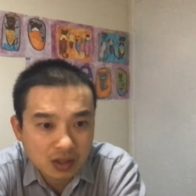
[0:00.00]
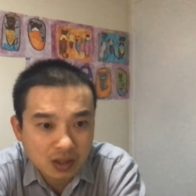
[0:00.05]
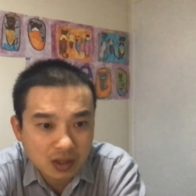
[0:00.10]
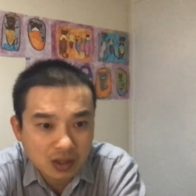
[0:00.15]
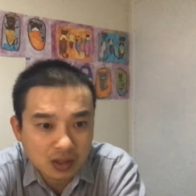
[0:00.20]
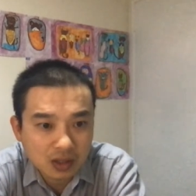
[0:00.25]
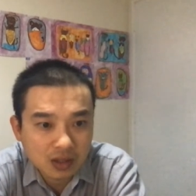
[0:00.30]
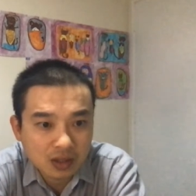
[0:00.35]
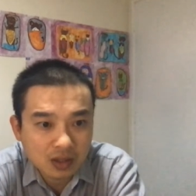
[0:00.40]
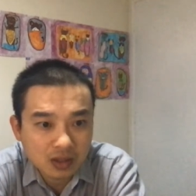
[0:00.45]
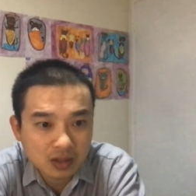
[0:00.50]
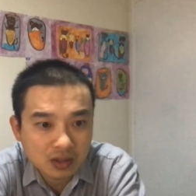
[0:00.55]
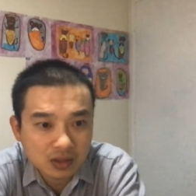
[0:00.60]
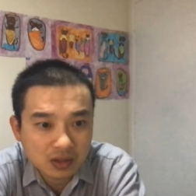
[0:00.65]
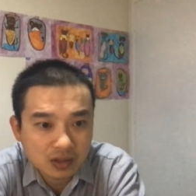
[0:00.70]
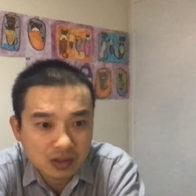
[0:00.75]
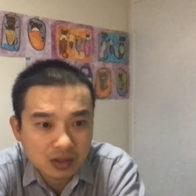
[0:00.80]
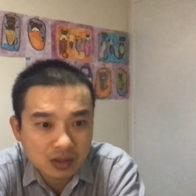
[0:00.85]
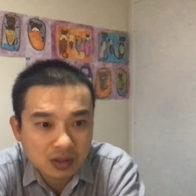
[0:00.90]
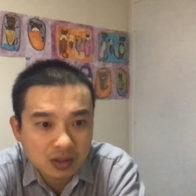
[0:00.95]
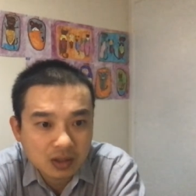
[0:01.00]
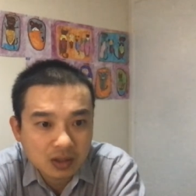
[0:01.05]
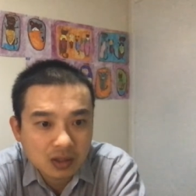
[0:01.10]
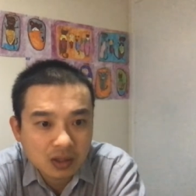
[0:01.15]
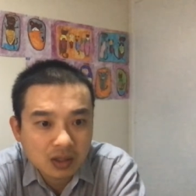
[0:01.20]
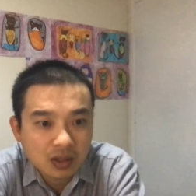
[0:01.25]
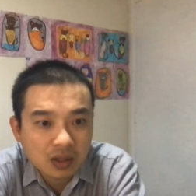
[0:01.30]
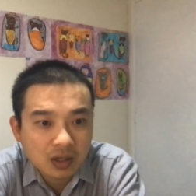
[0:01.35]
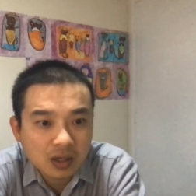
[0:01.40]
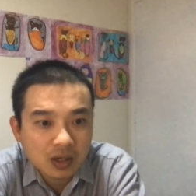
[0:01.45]
here
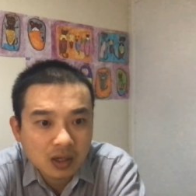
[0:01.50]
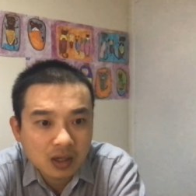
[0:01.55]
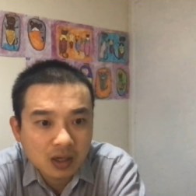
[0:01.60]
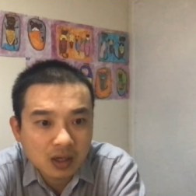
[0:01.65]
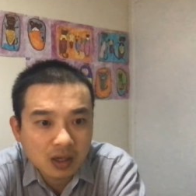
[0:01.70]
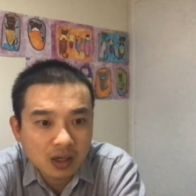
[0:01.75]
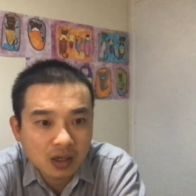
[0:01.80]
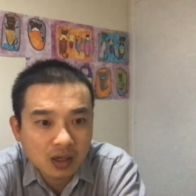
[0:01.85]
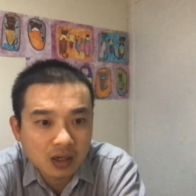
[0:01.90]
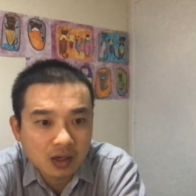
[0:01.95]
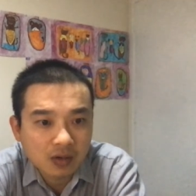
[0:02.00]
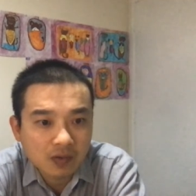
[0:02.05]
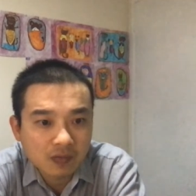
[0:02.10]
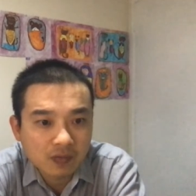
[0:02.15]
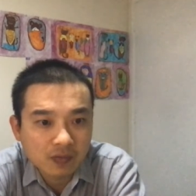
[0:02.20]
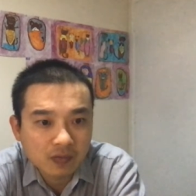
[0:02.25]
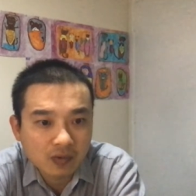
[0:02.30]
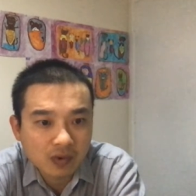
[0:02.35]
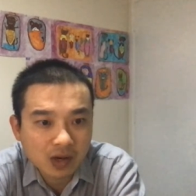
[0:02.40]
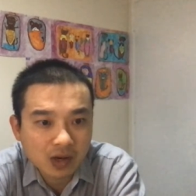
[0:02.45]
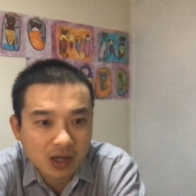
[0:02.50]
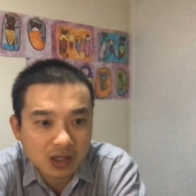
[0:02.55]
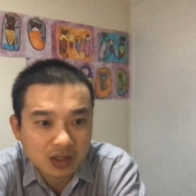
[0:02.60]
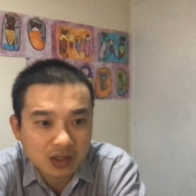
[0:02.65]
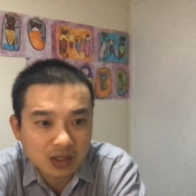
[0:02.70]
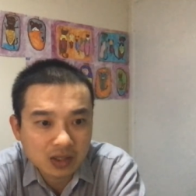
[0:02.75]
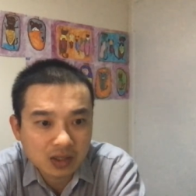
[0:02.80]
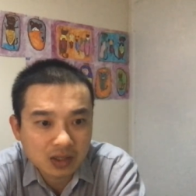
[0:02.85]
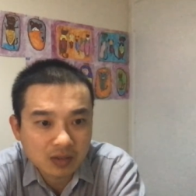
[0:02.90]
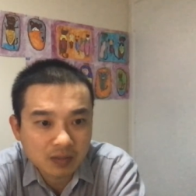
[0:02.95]
for
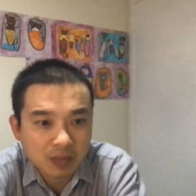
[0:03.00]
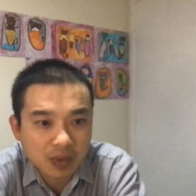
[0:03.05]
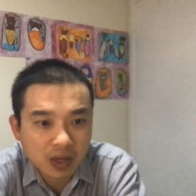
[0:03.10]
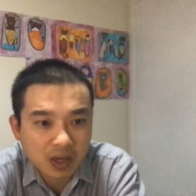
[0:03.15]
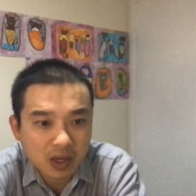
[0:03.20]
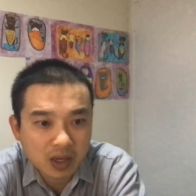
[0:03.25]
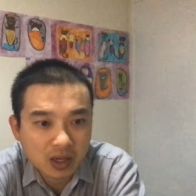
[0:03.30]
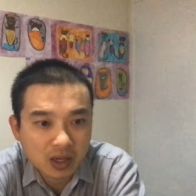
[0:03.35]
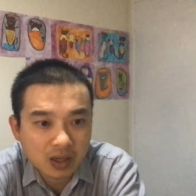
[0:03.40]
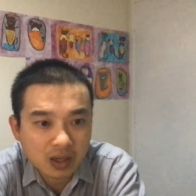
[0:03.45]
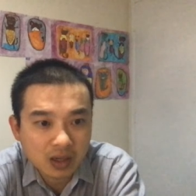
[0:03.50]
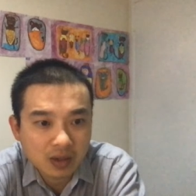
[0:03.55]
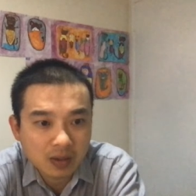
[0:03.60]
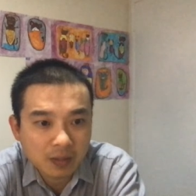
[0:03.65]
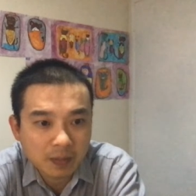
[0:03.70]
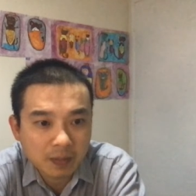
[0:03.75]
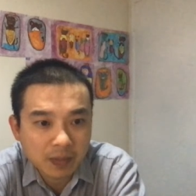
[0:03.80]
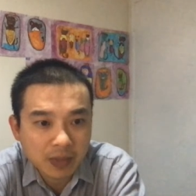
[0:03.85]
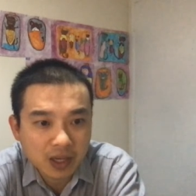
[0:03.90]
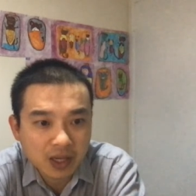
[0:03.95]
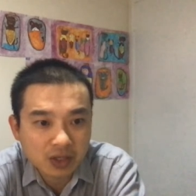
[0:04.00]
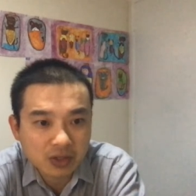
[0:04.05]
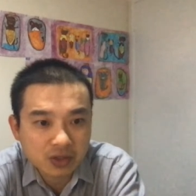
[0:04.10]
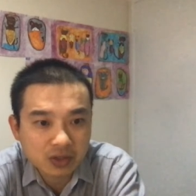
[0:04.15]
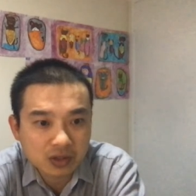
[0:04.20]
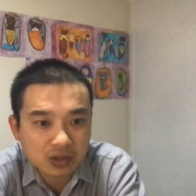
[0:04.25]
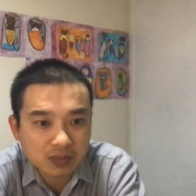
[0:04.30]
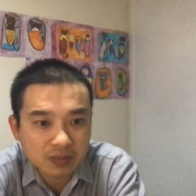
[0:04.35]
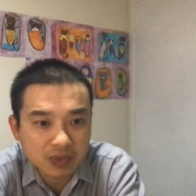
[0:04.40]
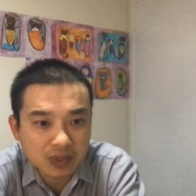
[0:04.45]
asking the
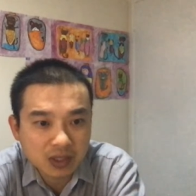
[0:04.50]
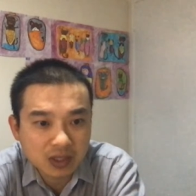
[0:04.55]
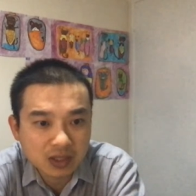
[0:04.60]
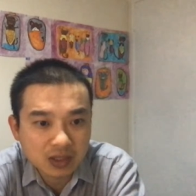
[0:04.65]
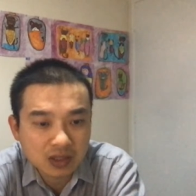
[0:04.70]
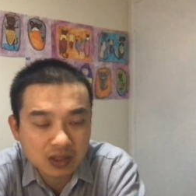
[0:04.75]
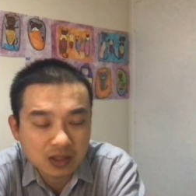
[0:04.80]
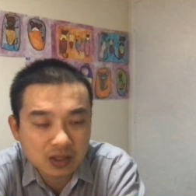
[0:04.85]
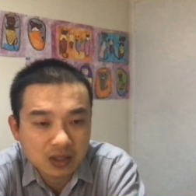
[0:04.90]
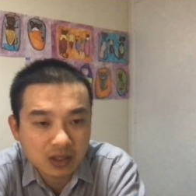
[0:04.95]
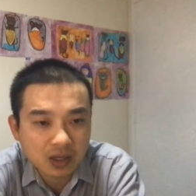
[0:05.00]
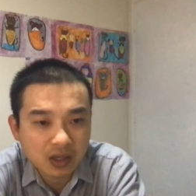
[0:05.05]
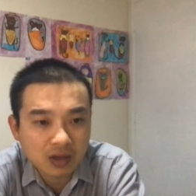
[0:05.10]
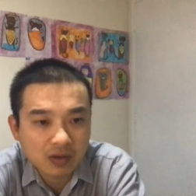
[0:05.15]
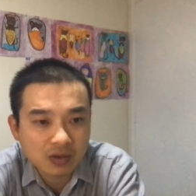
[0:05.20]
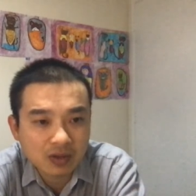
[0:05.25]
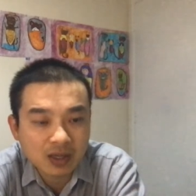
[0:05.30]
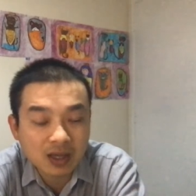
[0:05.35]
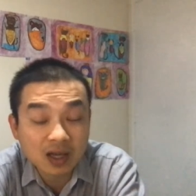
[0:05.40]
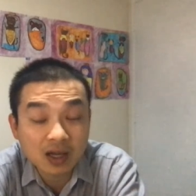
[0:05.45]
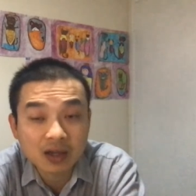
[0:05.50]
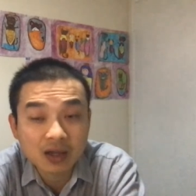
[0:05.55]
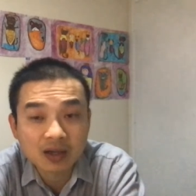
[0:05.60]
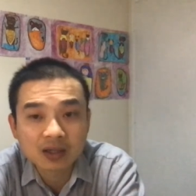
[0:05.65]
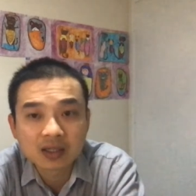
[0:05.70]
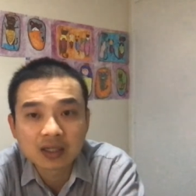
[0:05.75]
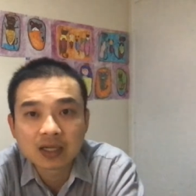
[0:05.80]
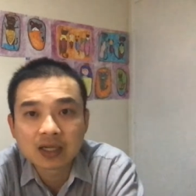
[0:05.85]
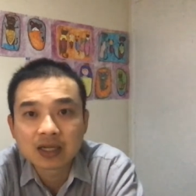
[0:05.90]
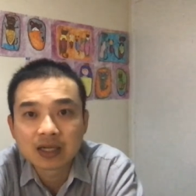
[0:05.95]
patients, please? Thank you. Yeah.
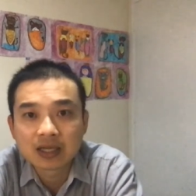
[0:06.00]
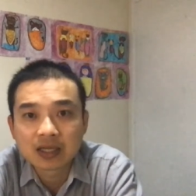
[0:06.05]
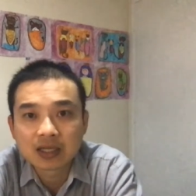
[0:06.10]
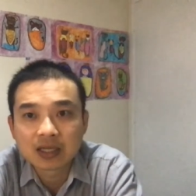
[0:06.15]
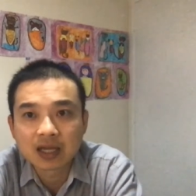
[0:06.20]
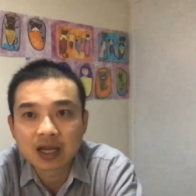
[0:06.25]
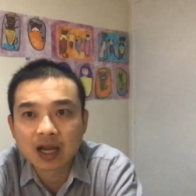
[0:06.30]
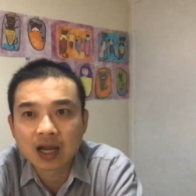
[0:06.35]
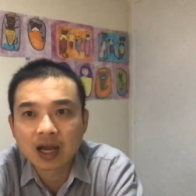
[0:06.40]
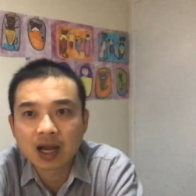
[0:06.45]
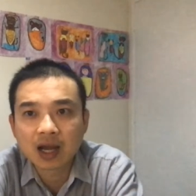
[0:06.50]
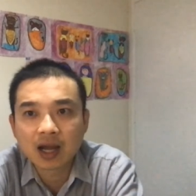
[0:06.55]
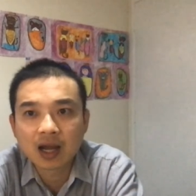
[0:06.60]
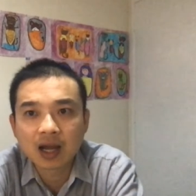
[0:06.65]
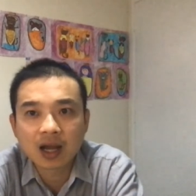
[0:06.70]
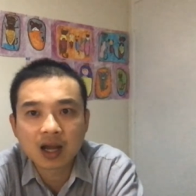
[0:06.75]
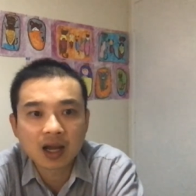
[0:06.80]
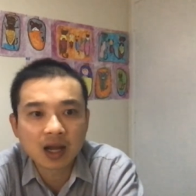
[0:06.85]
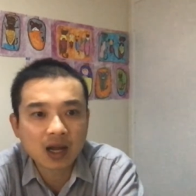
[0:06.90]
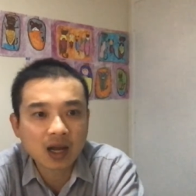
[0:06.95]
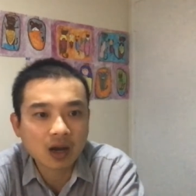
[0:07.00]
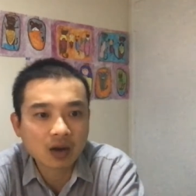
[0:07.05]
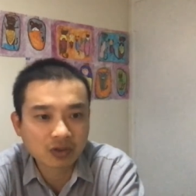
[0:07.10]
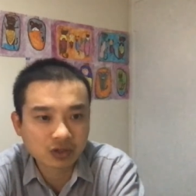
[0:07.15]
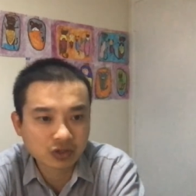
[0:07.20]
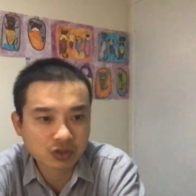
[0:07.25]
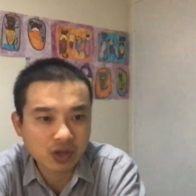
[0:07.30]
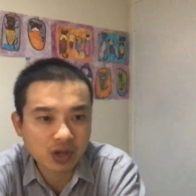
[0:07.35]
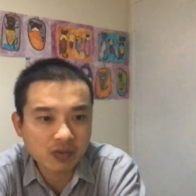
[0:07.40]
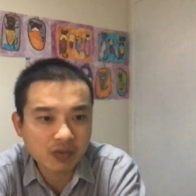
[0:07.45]
I'll
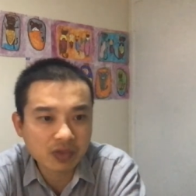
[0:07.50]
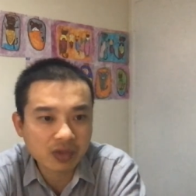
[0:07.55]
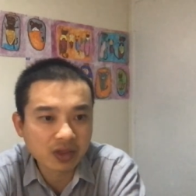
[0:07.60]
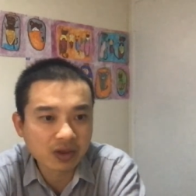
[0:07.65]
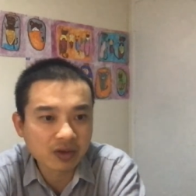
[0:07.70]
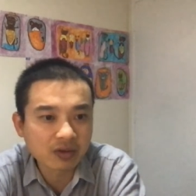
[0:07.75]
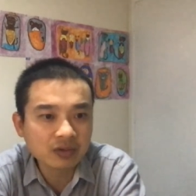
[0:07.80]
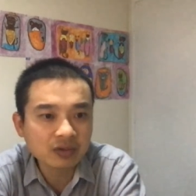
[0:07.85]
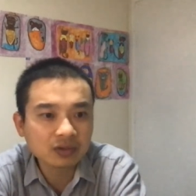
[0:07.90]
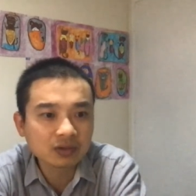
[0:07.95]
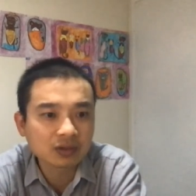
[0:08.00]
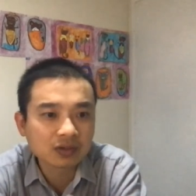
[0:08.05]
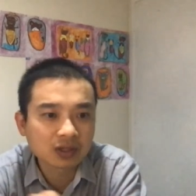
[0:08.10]
share with you.